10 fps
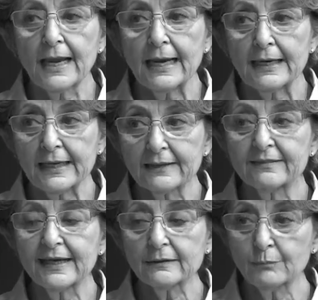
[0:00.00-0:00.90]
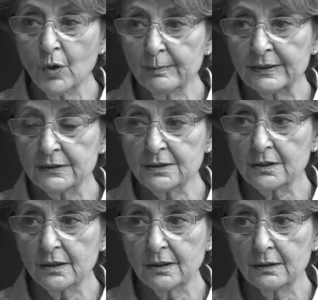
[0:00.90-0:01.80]
And at that moment,
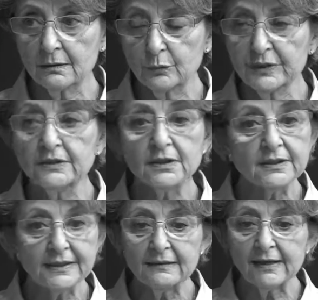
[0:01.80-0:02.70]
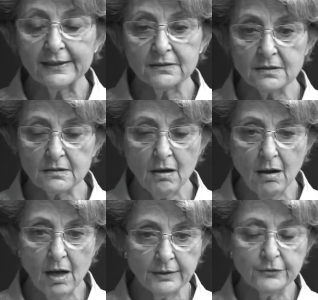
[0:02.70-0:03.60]
with the Klieg lights
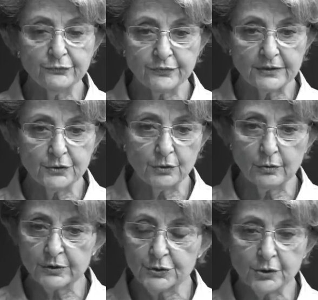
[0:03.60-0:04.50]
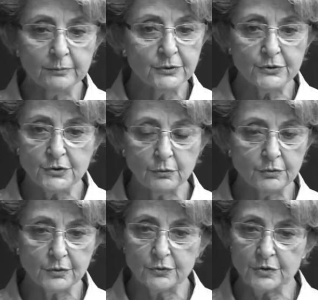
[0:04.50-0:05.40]
on the front door, German
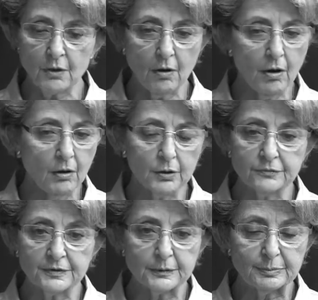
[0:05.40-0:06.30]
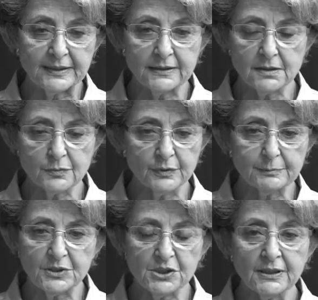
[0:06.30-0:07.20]
soldiers all over the place with
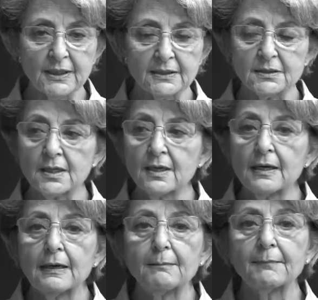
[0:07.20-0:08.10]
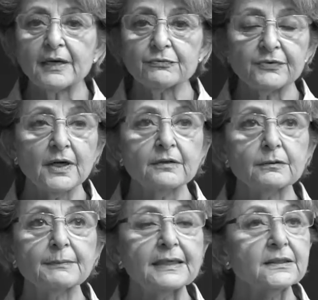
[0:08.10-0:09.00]
machine guns, my
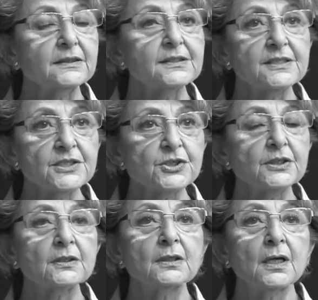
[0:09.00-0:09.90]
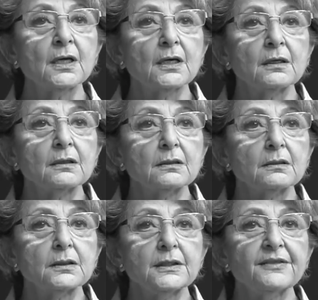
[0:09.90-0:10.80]
father made a decision.
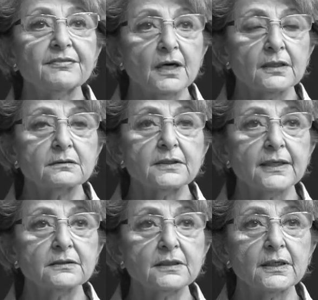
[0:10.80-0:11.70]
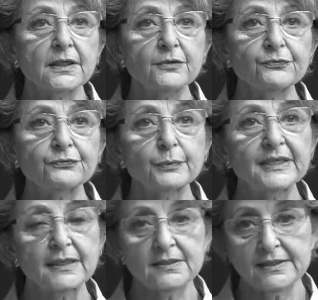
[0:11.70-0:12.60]
He thought that if we
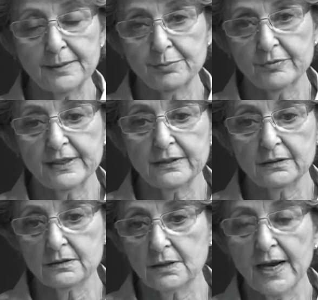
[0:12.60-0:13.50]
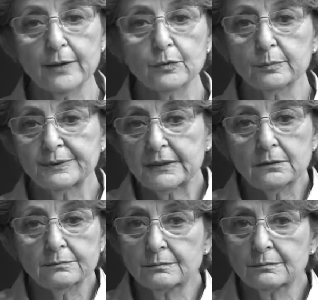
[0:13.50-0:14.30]
get separated, I will be